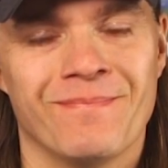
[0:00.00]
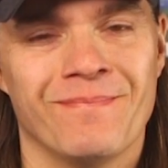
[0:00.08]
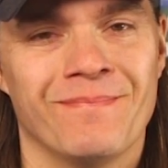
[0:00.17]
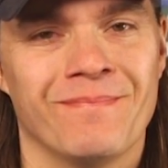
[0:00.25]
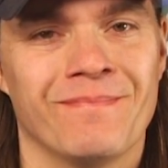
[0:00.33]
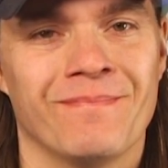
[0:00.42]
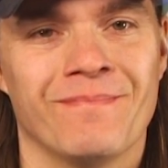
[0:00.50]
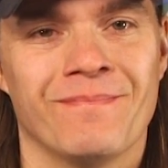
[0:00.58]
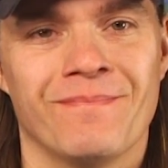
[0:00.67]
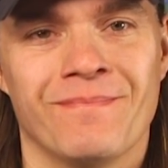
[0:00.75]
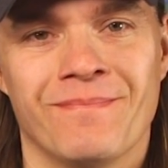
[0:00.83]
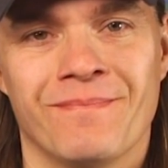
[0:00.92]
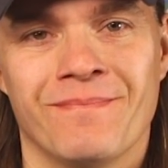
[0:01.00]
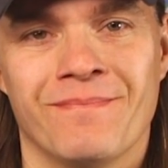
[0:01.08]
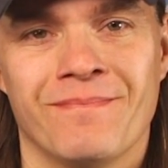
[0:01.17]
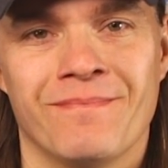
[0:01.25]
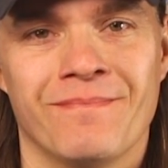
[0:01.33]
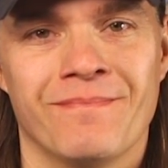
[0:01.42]

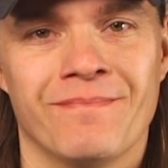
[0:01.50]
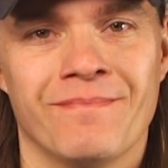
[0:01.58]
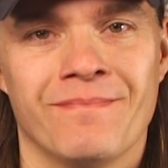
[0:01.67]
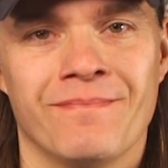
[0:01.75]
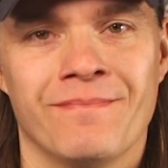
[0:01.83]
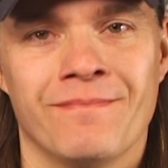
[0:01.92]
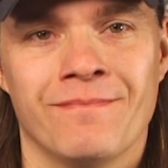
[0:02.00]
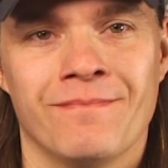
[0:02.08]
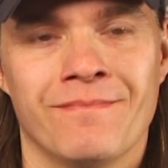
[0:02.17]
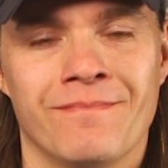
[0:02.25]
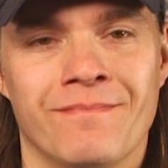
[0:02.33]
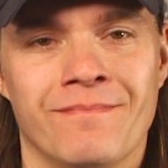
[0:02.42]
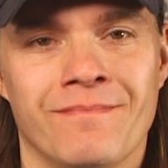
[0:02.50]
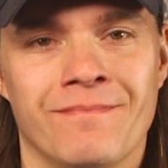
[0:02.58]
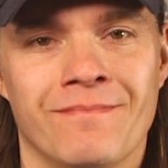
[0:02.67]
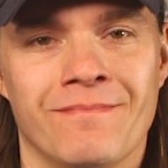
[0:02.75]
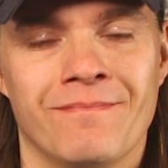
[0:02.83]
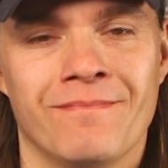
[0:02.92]

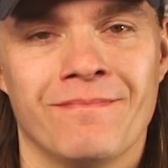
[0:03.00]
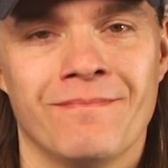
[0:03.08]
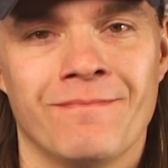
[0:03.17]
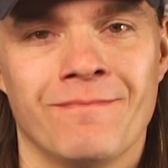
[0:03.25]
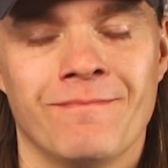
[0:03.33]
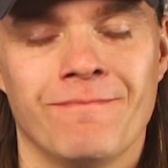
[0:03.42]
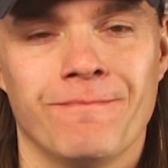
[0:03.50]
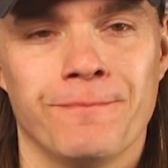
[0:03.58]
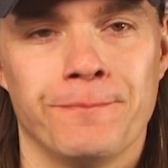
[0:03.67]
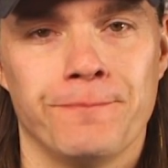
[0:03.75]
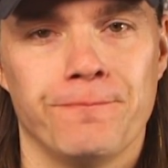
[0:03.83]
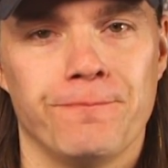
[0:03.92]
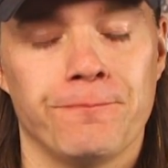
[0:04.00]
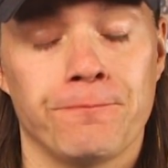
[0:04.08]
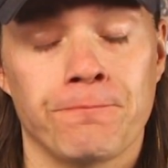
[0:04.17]
(silent)